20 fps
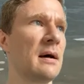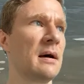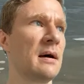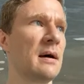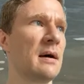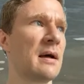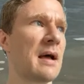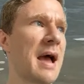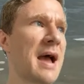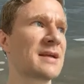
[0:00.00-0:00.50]

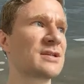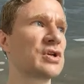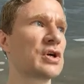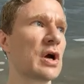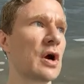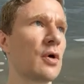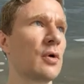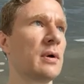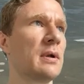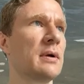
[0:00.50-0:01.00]
uh,
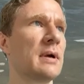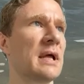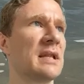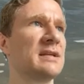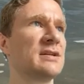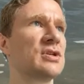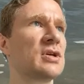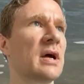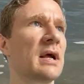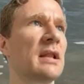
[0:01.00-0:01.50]
Xcode, and
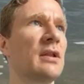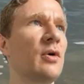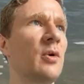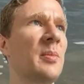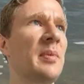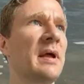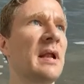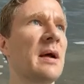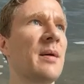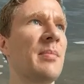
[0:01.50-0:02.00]
let's talk a little
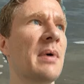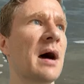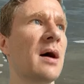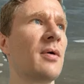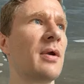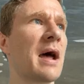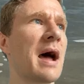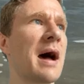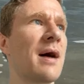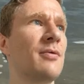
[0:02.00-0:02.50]
bit
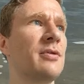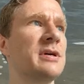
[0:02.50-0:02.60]
about how